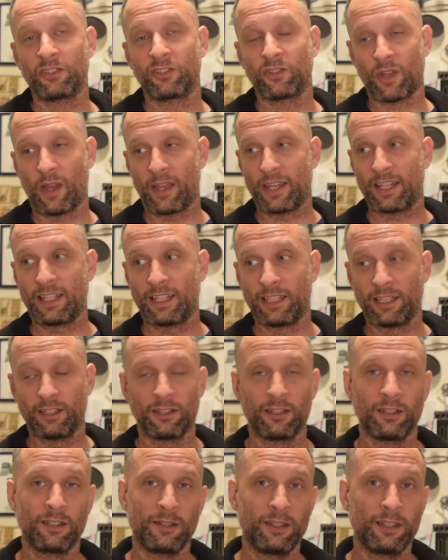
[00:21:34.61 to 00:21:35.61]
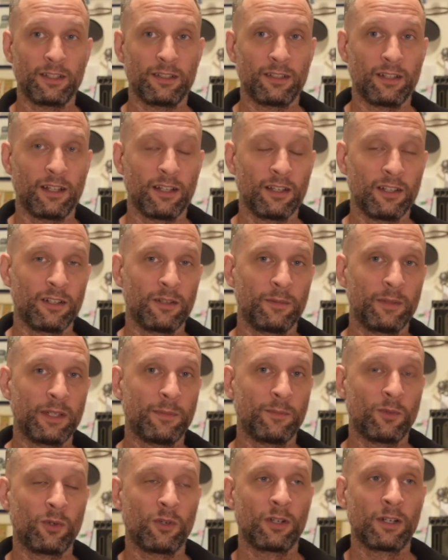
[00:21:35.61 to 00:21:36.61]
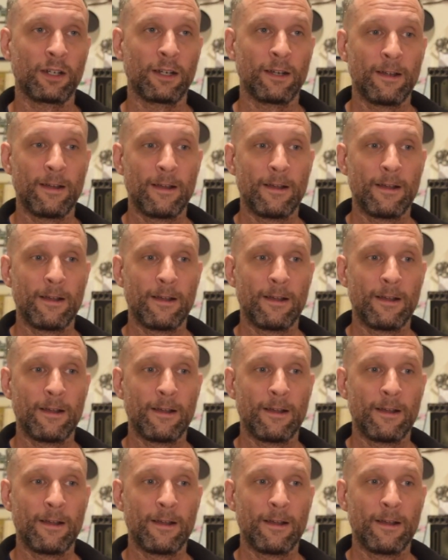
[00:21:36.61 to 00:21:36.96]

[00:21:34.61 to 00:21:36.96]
so I hear it a little bit more.